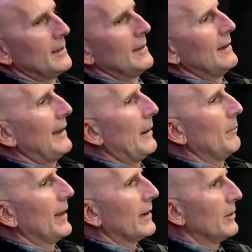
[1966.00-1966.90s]
I'm
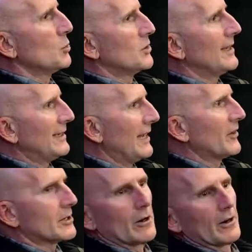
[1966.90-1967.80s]
like, who's getting in the
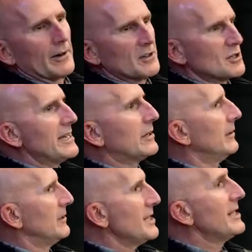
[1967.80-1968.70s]
car? Is Nico,
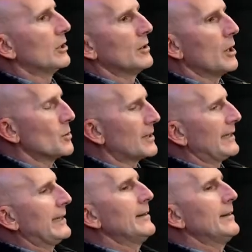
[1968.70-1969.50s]
is Nico okay?